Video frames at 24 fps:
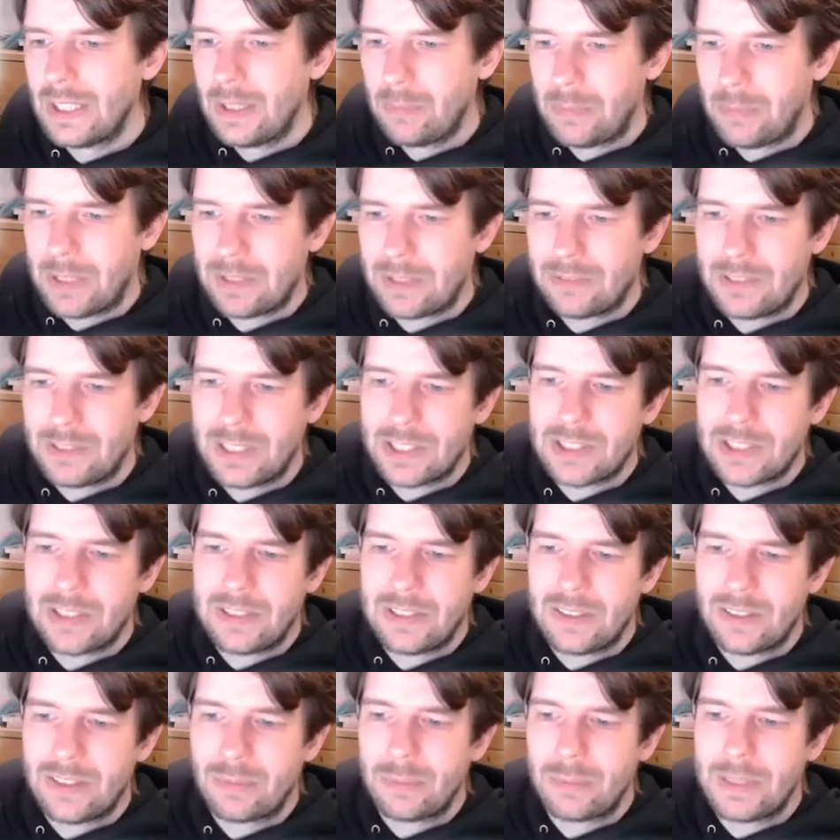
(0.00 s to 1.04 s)
but we
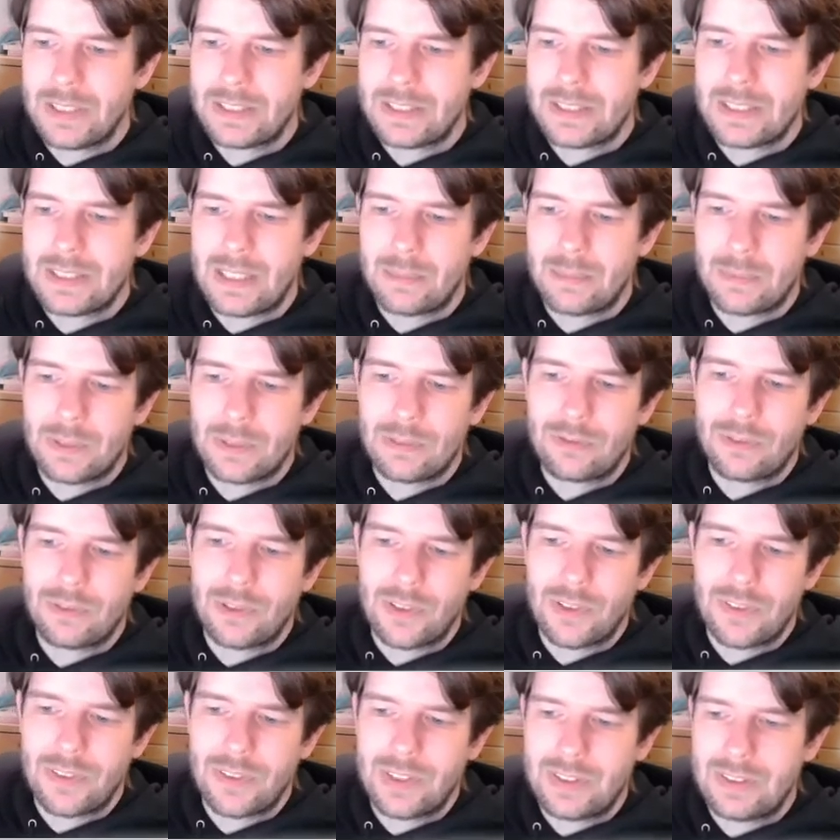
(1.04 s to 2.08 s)
actually split it up in
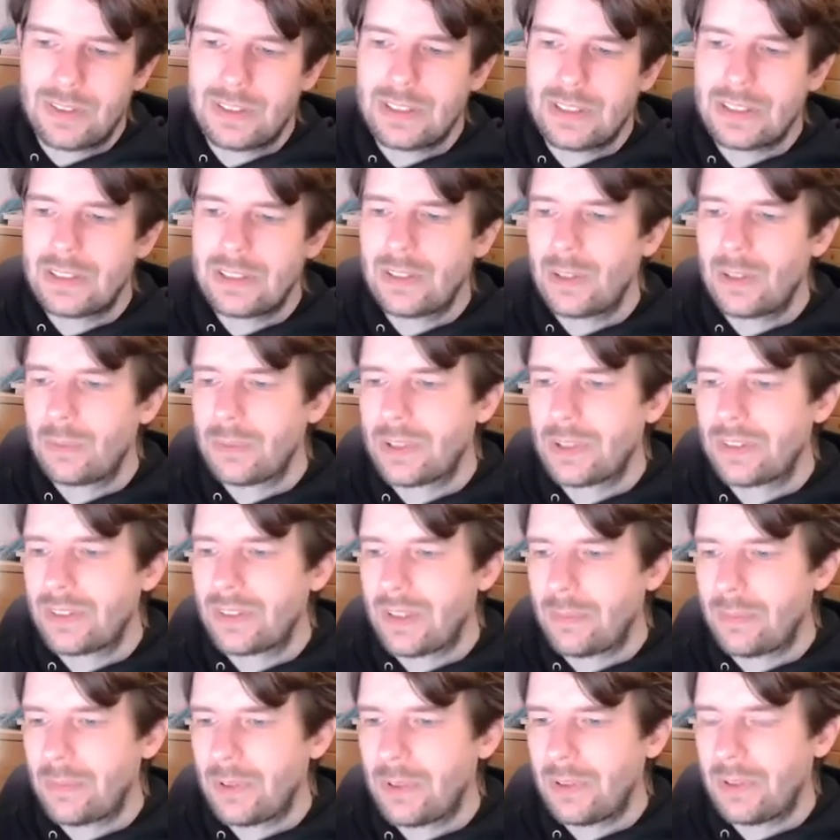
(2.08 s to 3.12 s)
four 16 kilobit
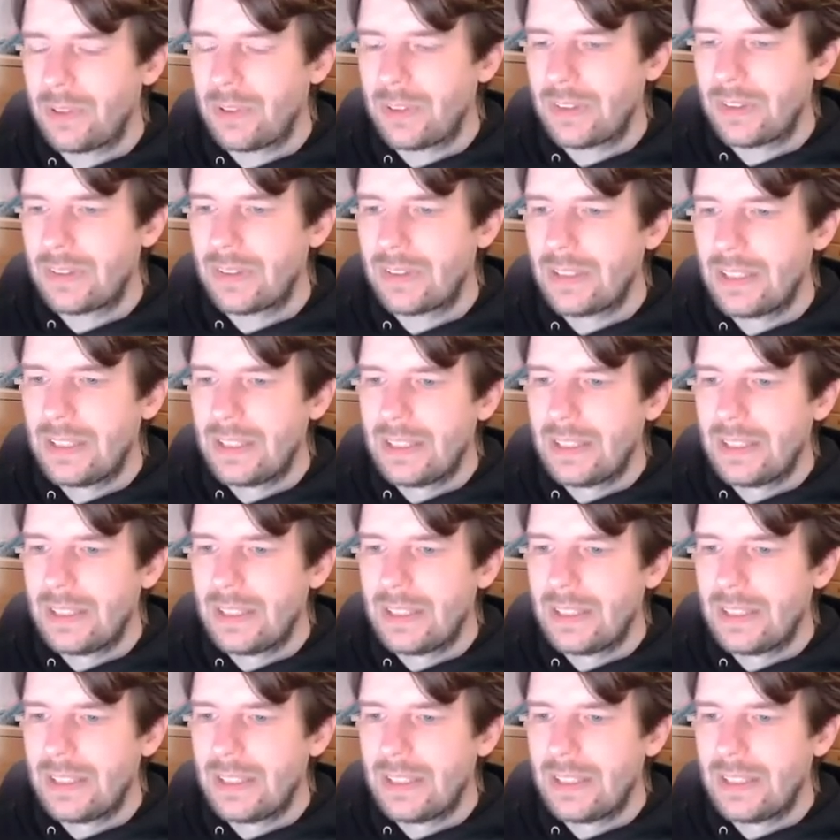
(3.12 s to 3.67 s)
subslots.